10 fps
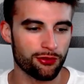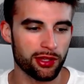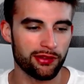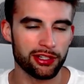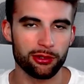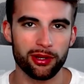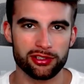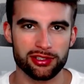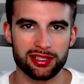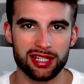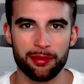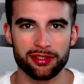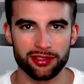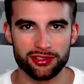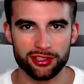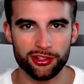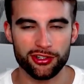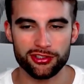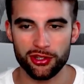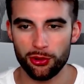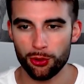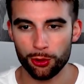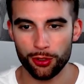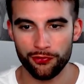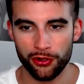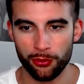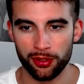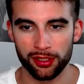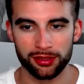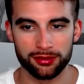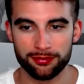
If you have any questions, comments, concerns, or if you want to